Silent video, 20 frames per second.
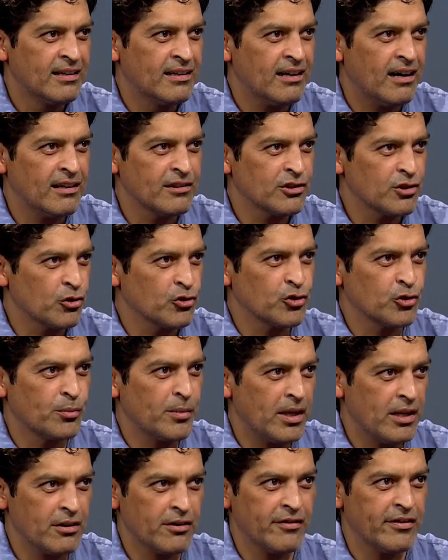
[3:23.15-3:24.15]
on social
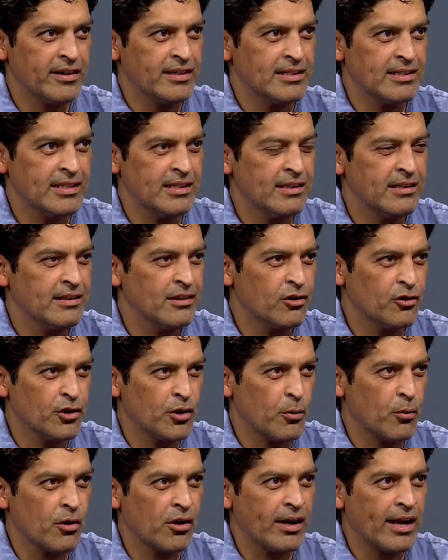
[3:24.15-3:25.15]
media, or if they see your
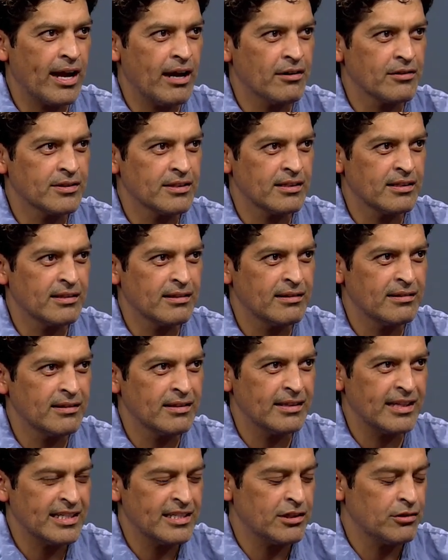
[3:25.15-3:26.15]
workouts and
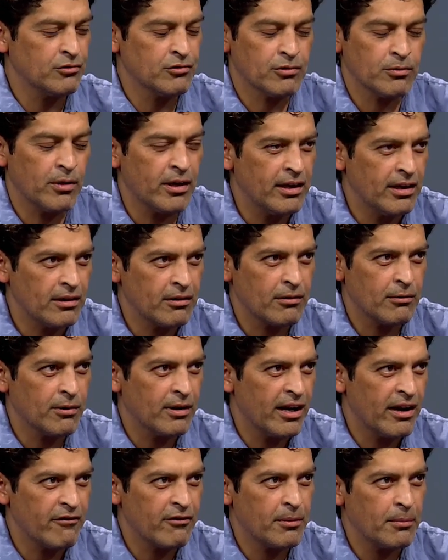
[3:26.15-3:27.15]
they see you sweating or whatever.